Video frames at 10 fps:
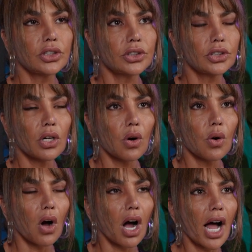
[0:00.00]

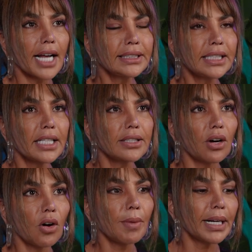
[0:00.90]
So I said,
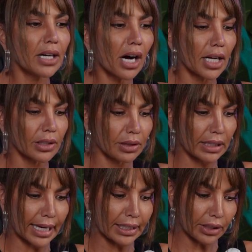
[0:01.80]
oh my God,
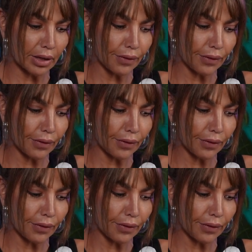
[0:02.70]
like if